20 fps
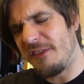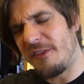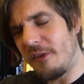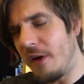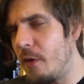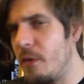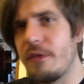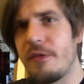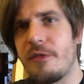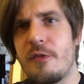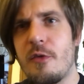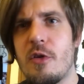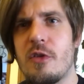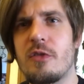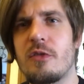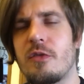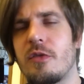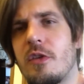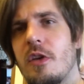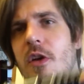very
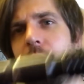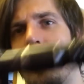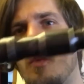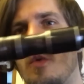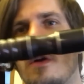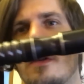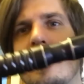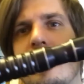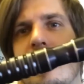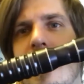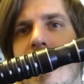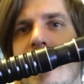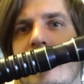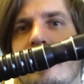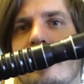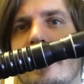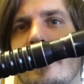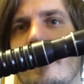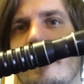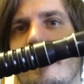first one that I
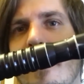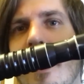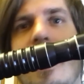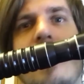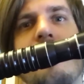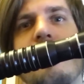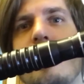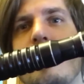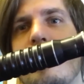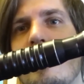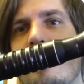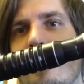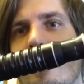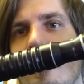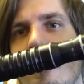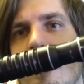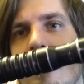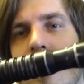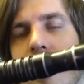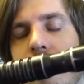actually ever
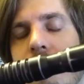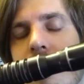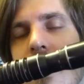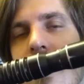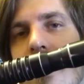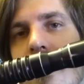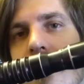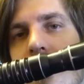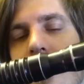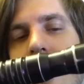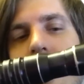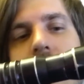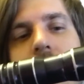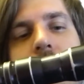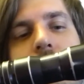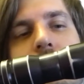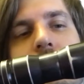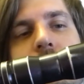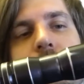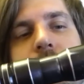reviewed on my
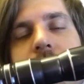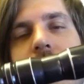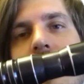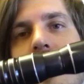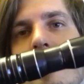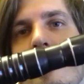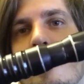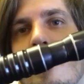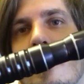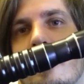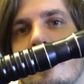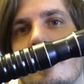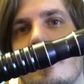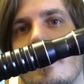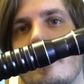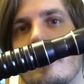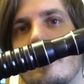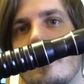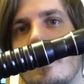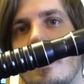YouTube channel was
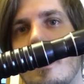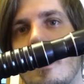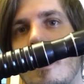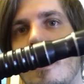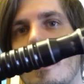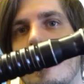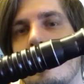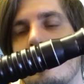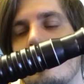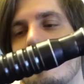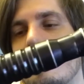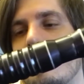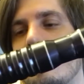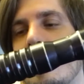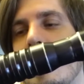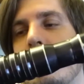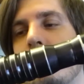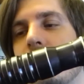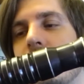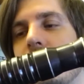this
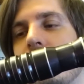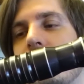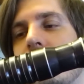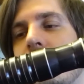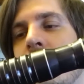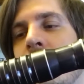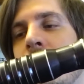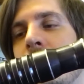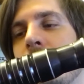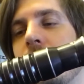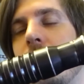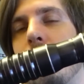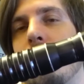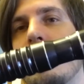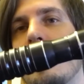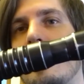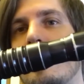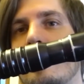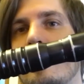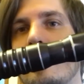Ultrasabers
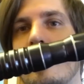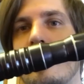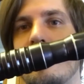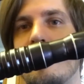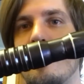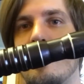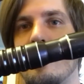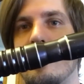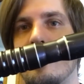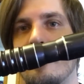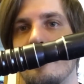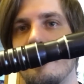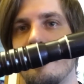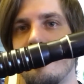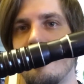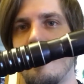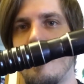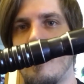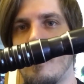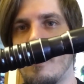Dominic's version
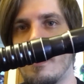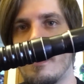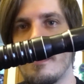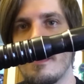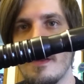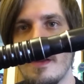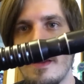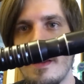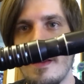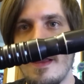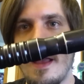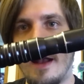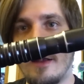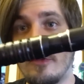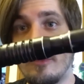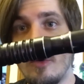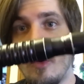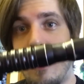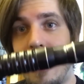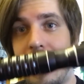4. I
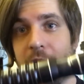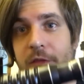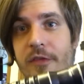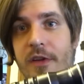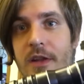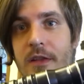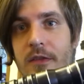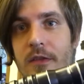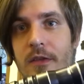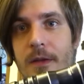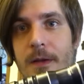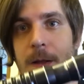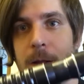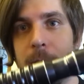still have it.